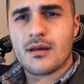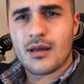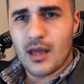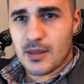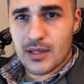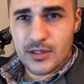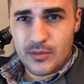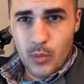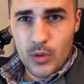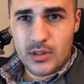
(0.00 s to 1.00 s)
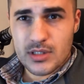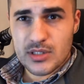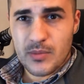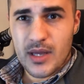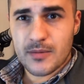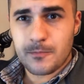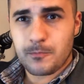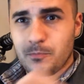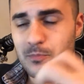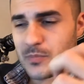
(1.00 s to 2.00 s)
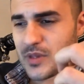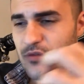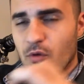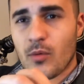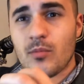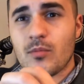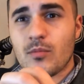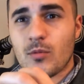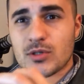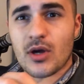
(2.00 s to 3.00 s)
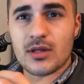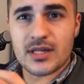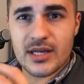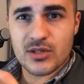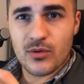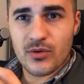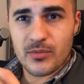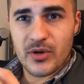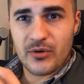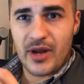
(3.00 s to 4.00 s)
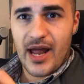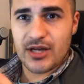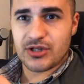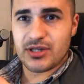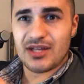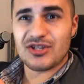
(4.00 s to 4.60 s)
and then your Portland cement. They form what's called an exothermic reaction that